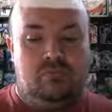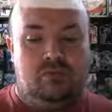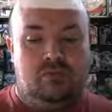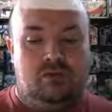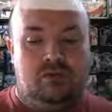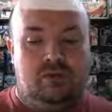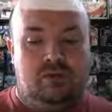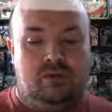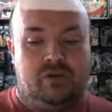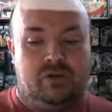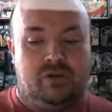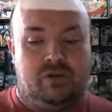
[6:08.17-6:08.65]

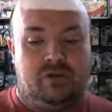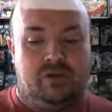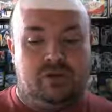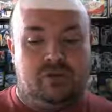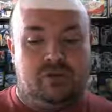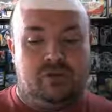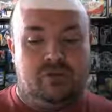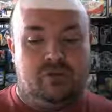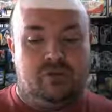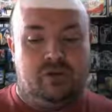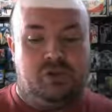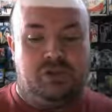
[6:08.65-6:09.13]
don't think that's a
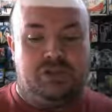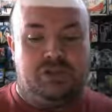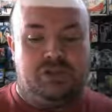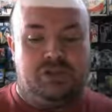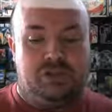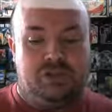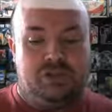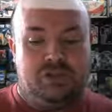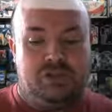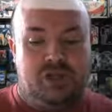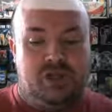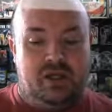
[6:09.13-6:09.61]
good place
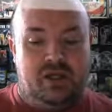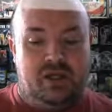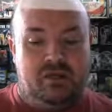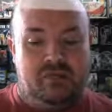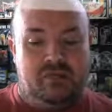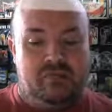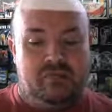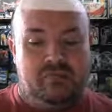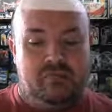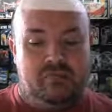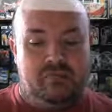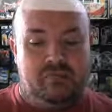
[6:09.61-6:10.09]
to stay.
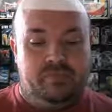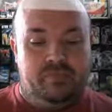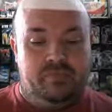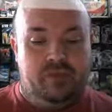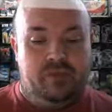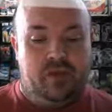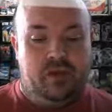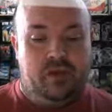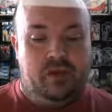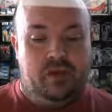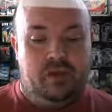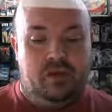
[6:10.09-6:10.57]

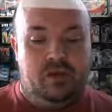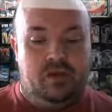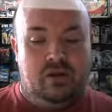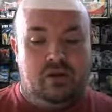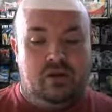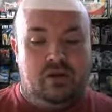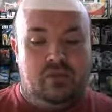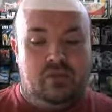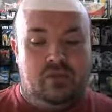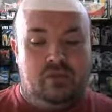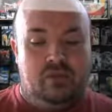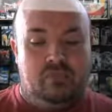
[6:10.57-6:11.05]

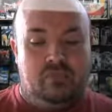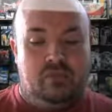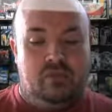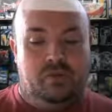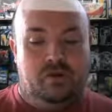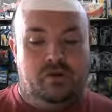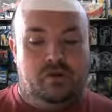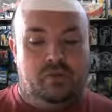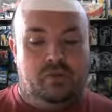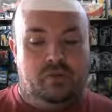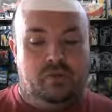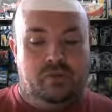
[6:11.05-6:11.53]

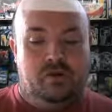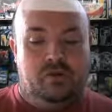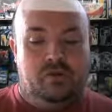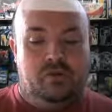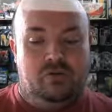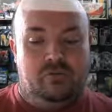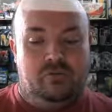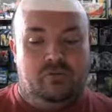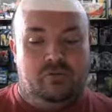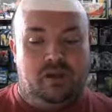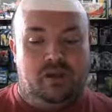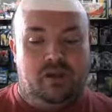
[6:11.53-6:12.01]

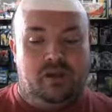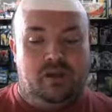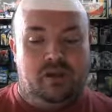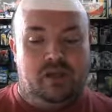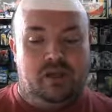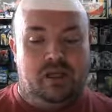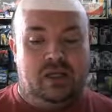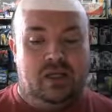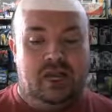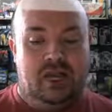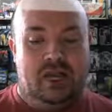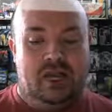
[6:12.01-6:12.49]
Oh,
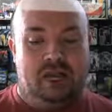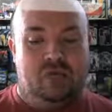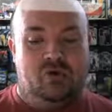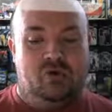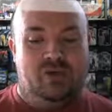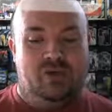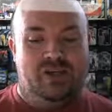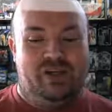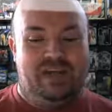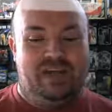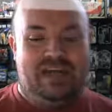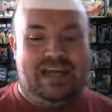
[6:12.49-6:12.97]
I'm
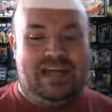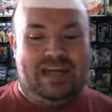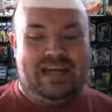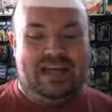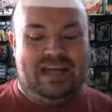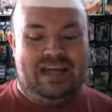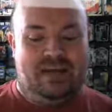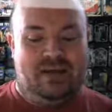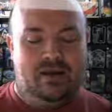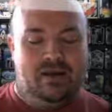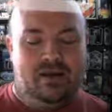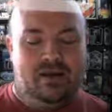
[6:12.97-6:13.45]
going to die.